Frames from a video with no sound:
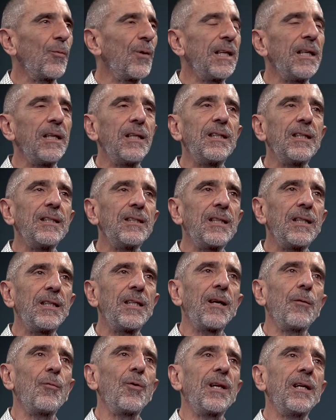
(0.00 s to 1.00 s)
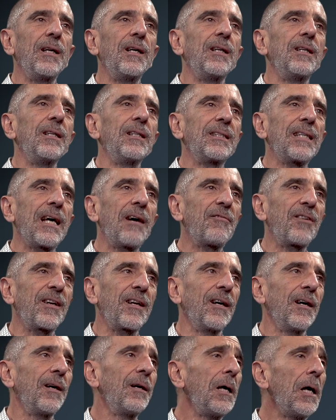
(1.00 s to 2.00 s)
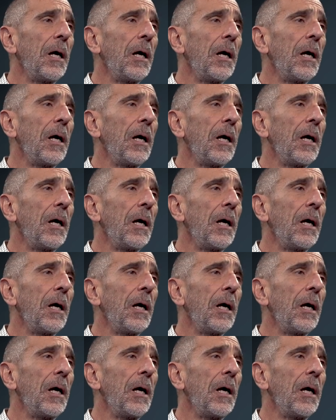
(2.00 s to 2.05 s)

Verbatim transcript: whether it is India, whether it is Africa,